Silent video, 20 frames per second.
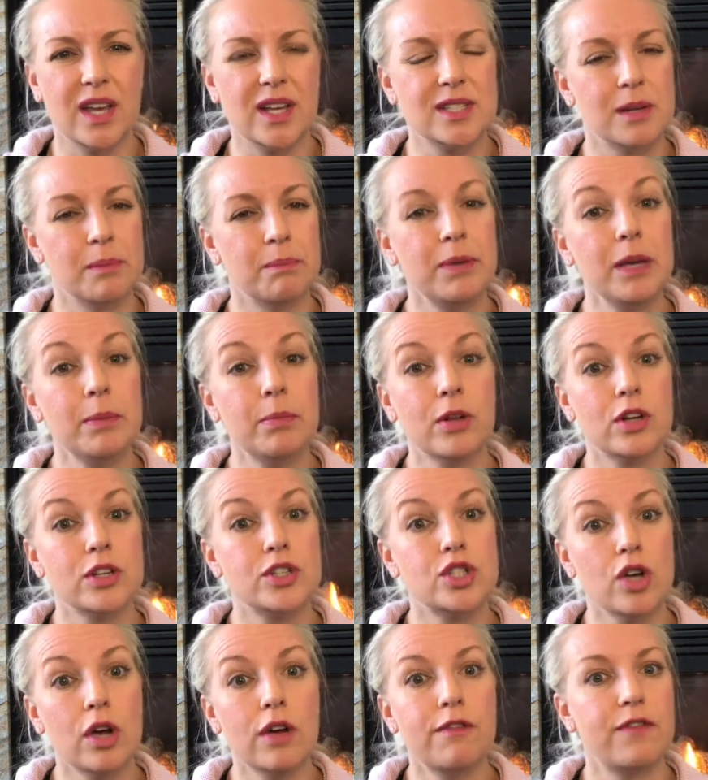things, and people are
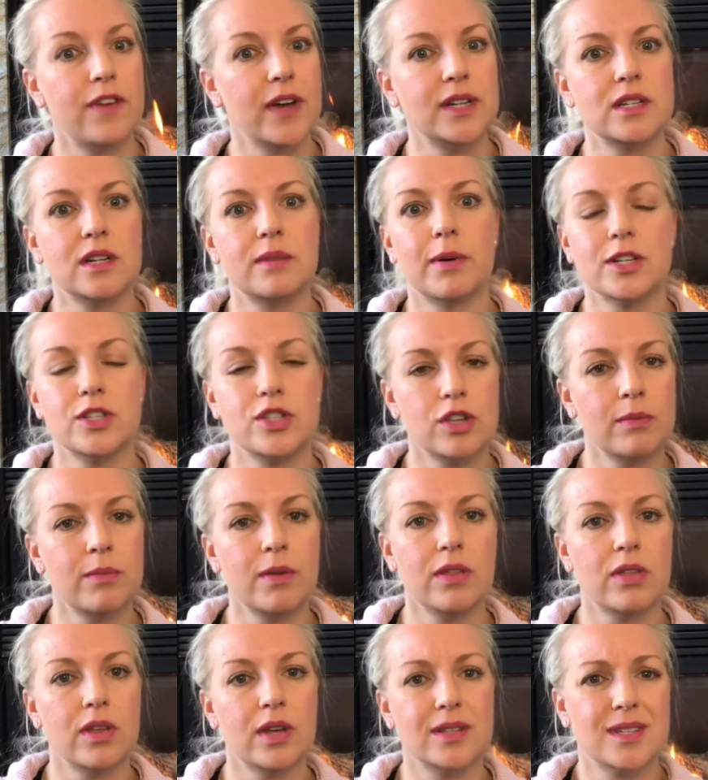so affected by so
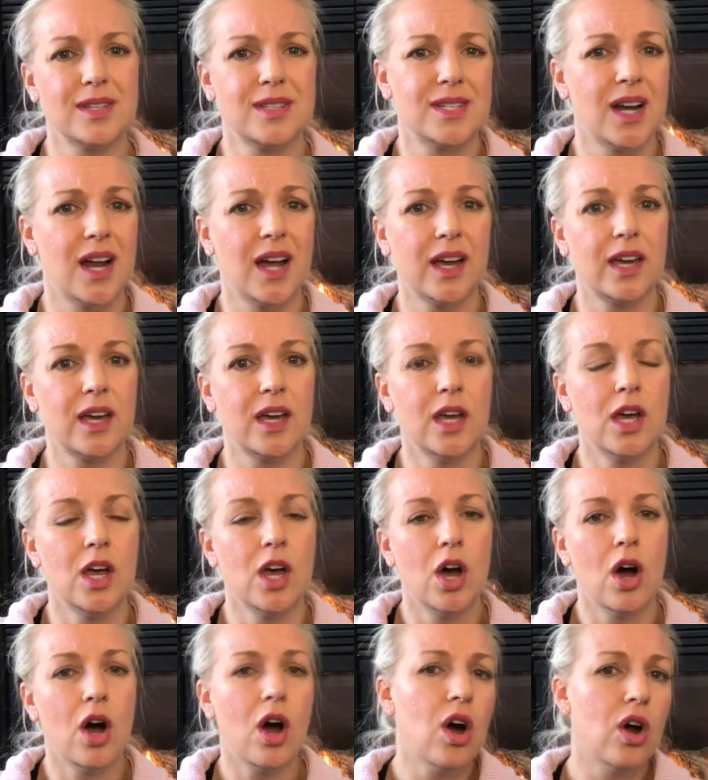many things. It's like,
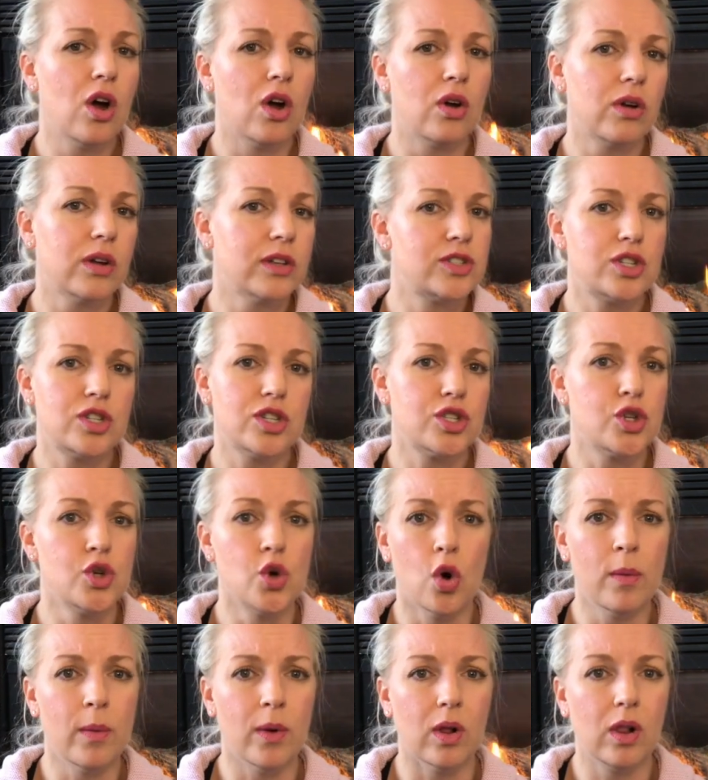oh, it's just
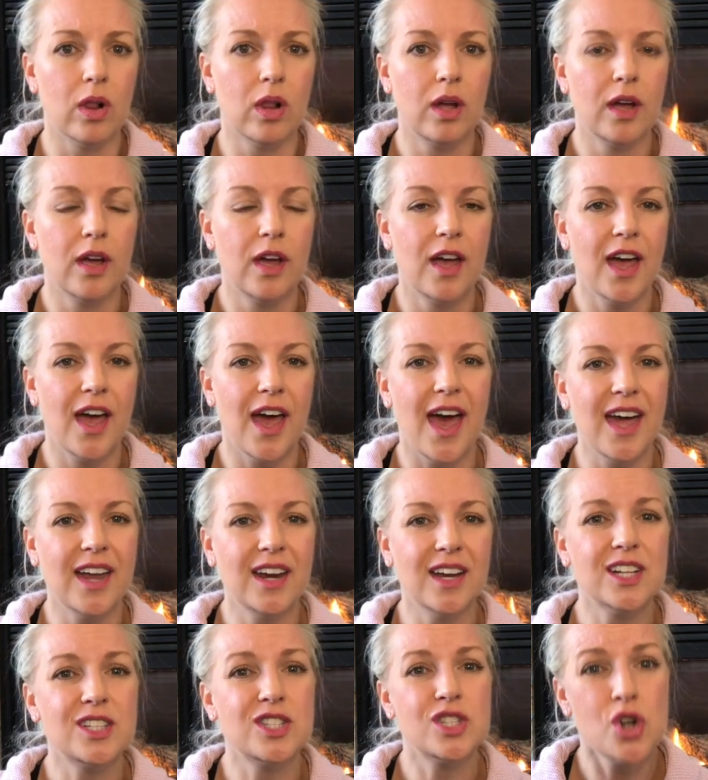normal.
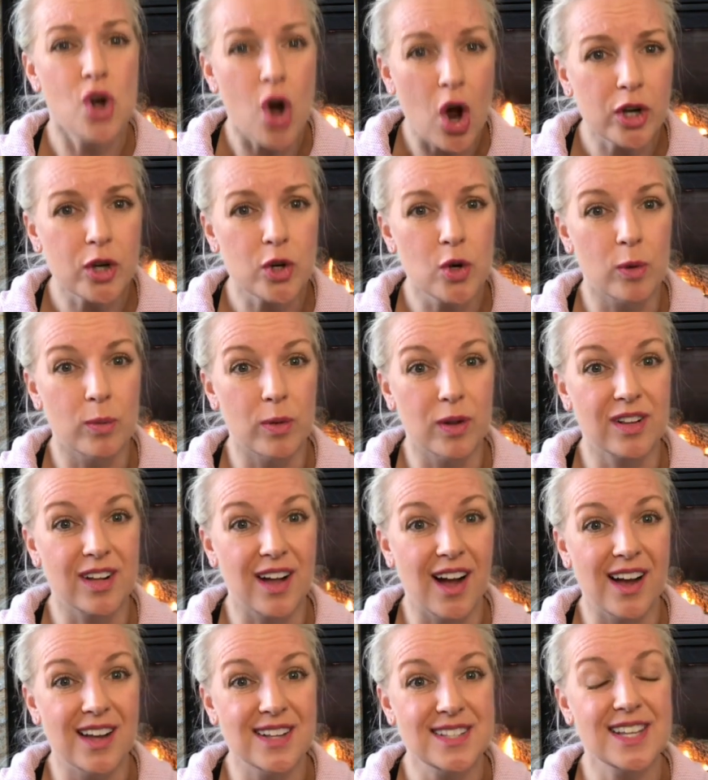And it's not normal,
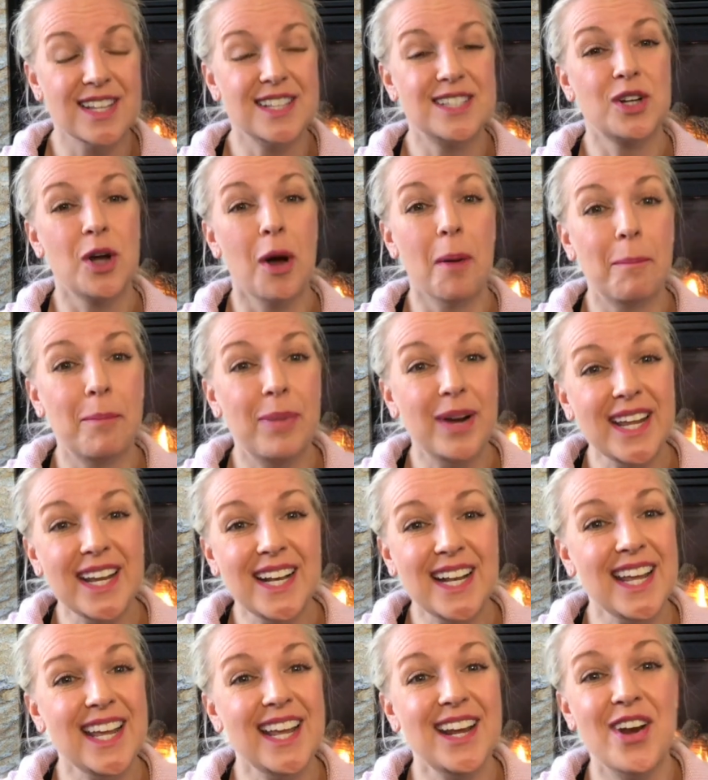guys. It's
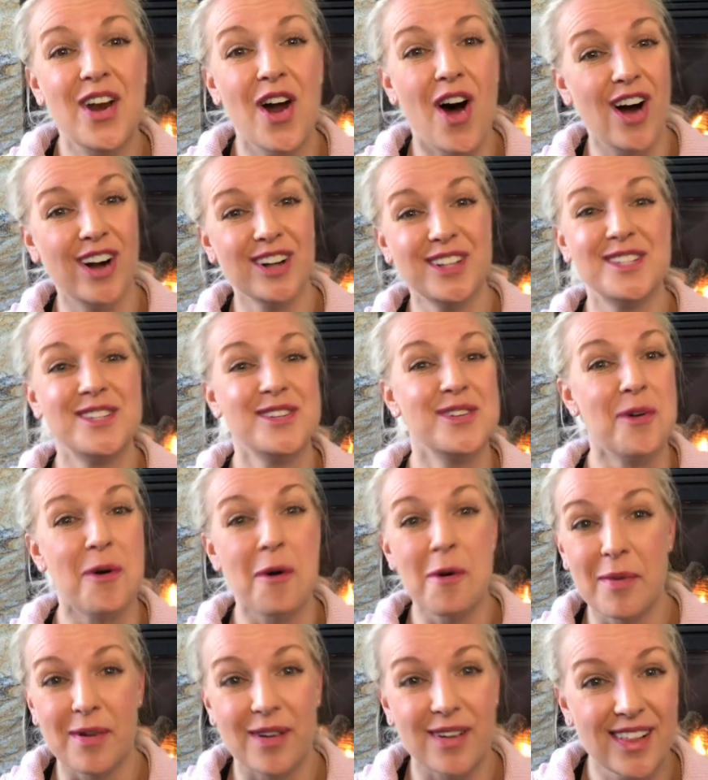completely not
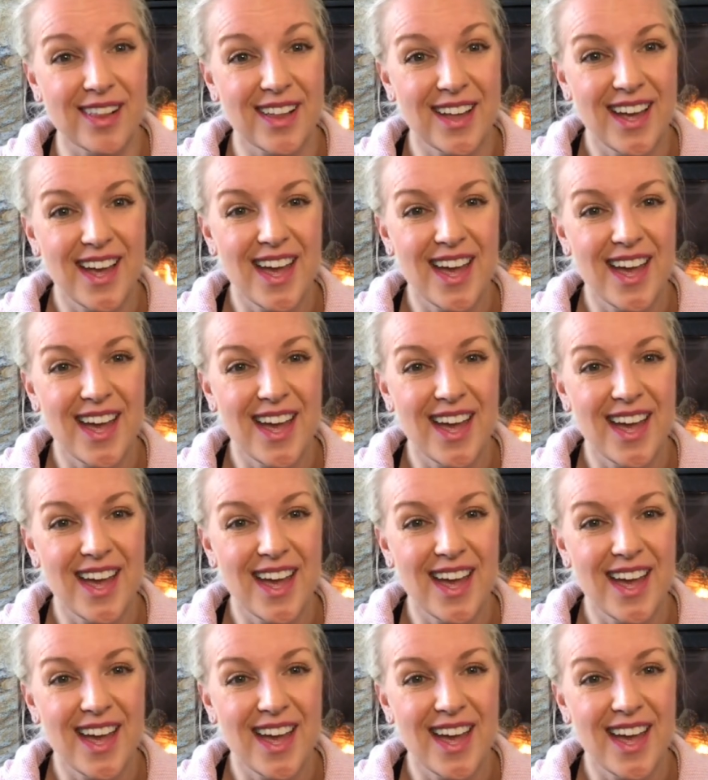normal.